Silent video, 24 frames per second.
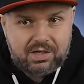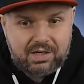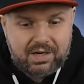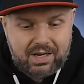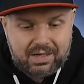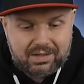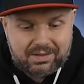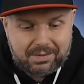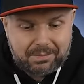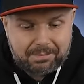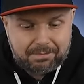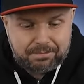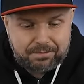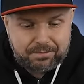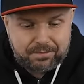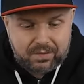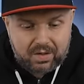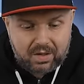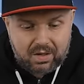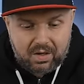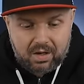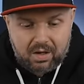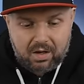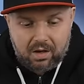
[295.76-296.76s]
Even in
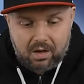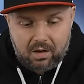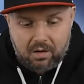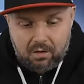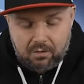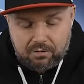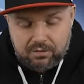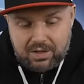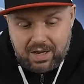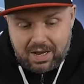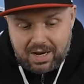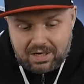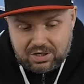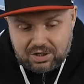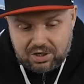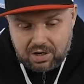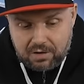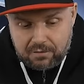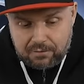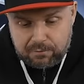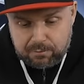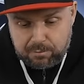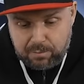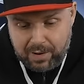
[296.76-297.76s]
Paint, there will be an
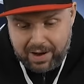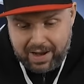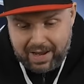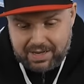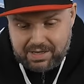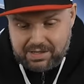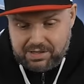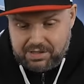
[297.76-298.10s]
acceleration.